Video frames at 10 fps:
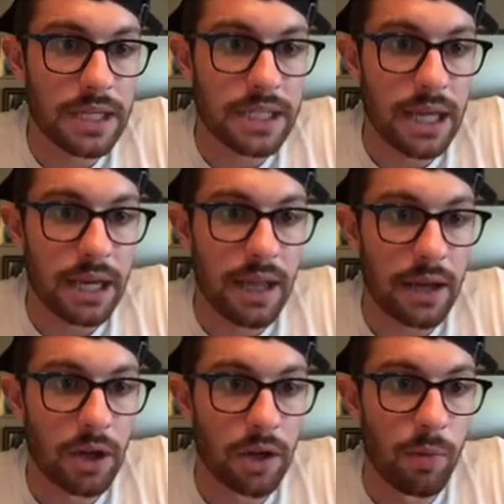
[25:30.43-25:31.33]
stated that
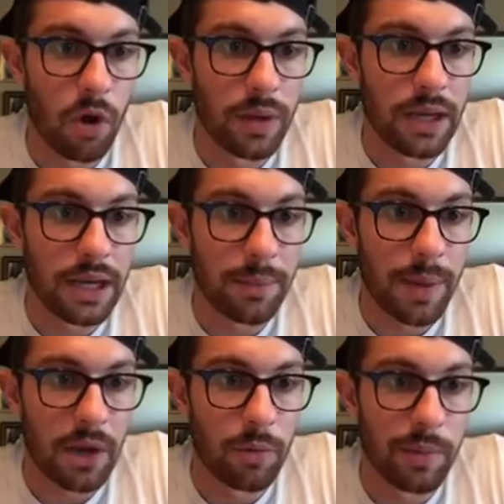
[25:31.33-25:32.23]
Doug Baldwin, knee, and Penny
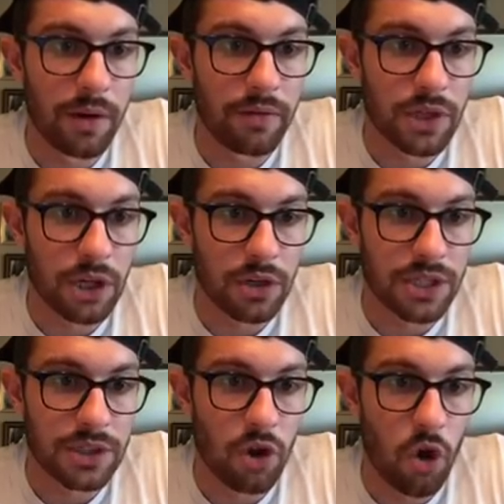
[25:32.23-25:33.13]
would be ready for the Seahawks
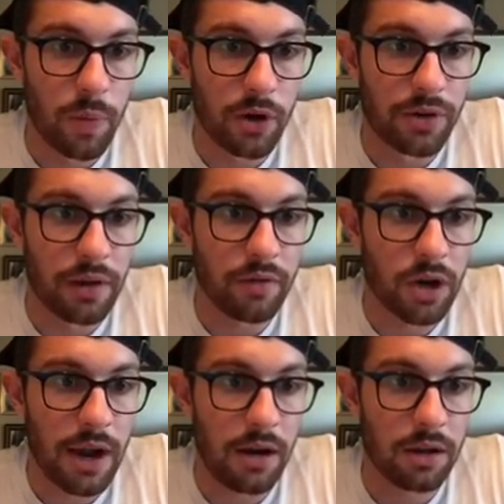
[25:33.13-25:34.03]
season opener in Denver.
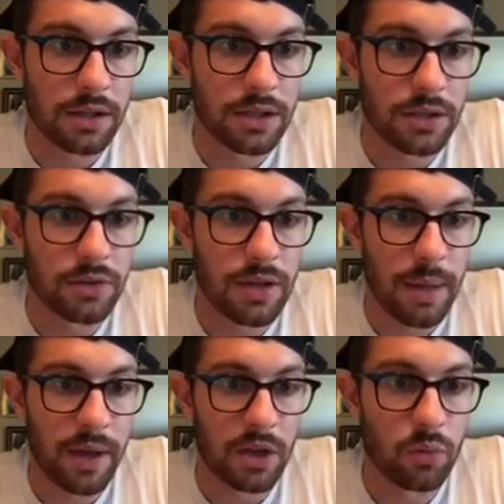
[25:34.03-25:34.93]
Carroll continued that
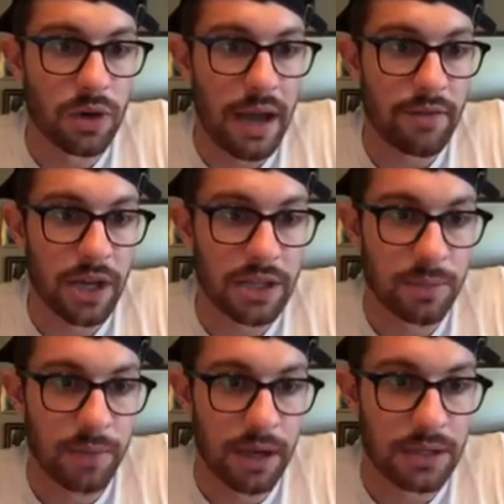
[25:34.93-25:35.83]
Penny would have a chance to
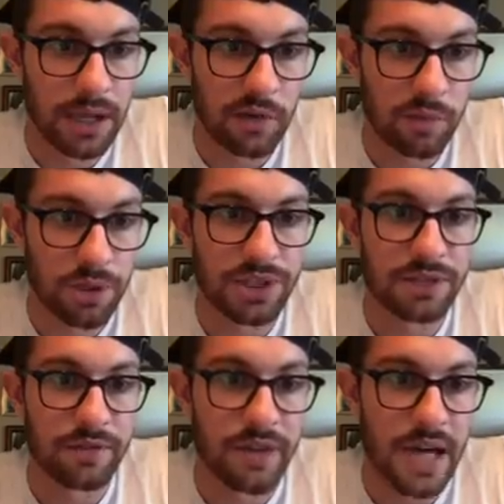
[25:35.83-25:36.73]
play in Seattle's preseason
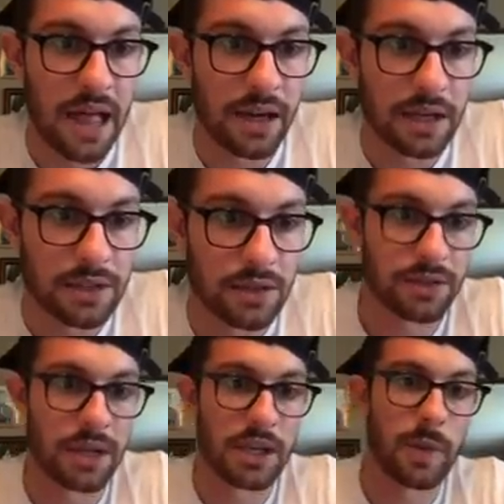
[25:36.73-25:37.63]
finale next Thursday.
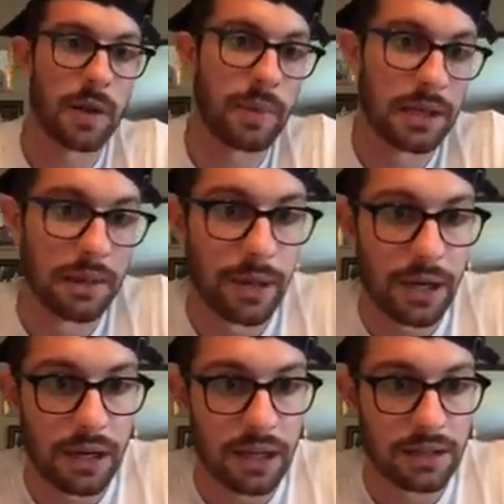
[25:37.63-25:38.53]
Despite being
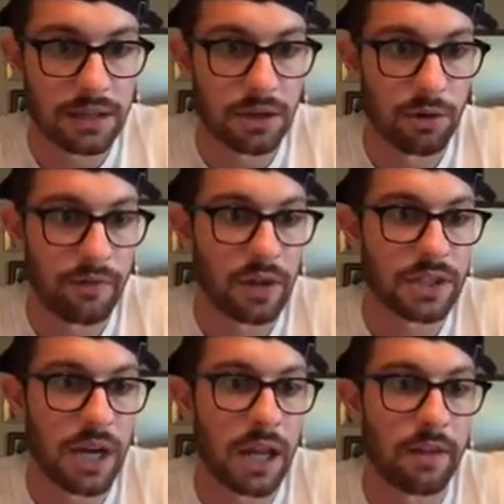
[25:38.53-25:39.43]
limited, it's a terrific
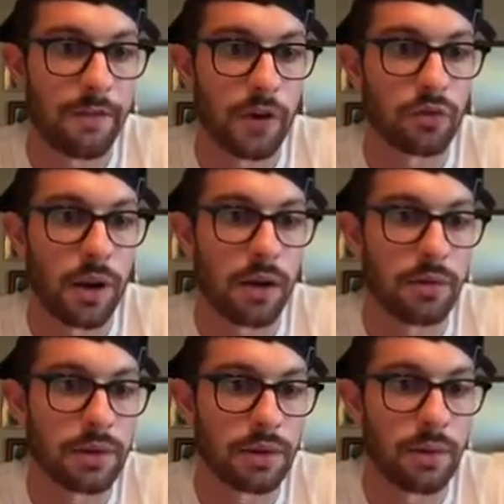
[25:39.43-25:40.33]
sign the first rounder
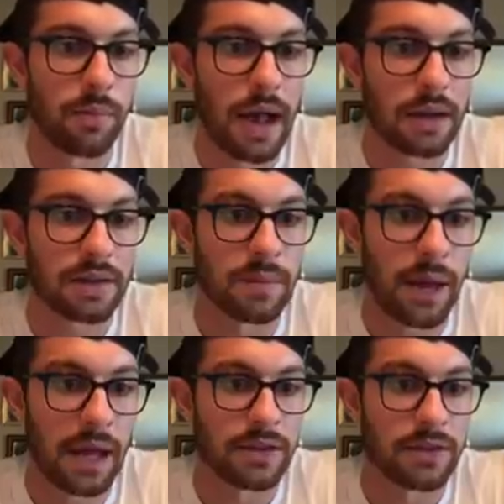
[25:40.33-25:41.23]
returned to practice in
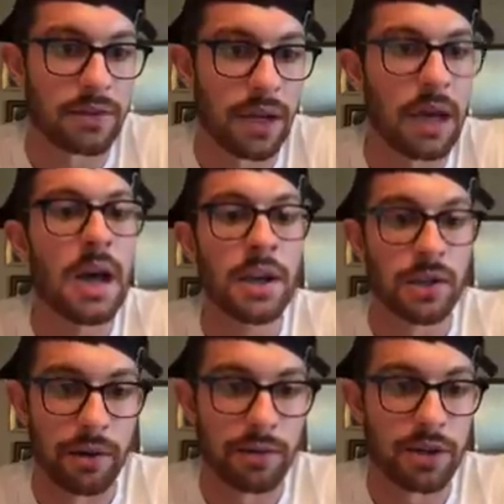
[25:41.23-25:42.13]
pads Tuesday. So he
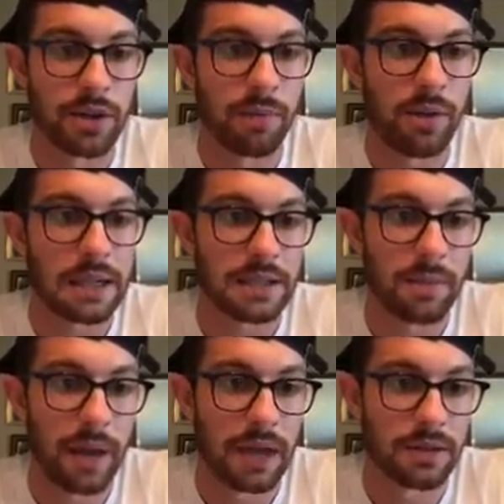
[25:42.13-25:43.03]
returned to practice in
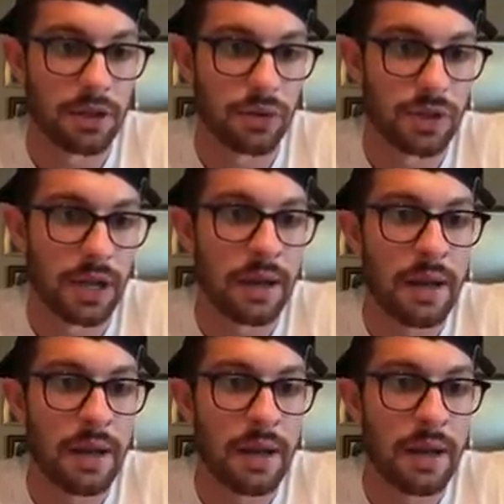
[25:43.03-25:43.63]
pads on Tuesday.